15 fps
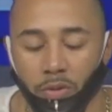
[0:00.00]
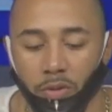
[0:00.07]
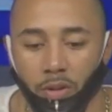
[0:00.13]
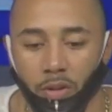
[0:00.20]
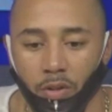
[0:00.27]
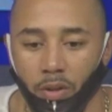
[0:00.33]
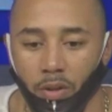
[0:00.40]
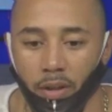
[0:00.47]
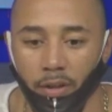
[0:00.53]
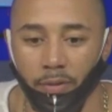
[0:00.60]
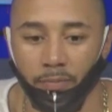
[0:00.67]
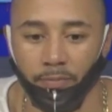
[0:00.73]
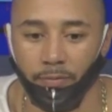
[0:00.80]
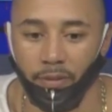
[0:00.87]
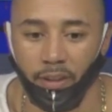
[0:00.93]
And so
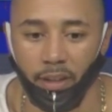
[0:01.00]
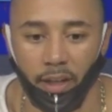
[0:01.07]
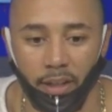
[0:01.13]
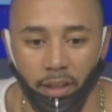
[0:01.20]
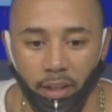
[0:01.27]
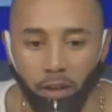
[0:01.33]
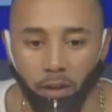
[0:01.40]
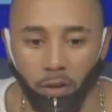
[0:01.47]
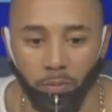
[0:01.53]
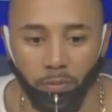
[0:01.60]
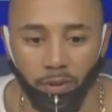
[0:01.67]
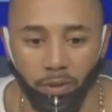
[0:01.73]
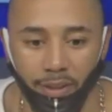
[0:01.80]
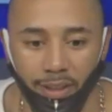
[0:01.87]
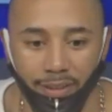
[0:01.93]
you got to get
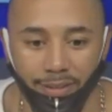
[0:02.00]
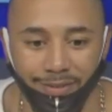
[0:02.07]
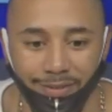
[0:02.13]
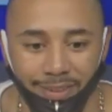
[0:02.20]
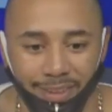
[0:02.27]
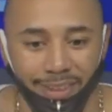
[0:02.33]
home and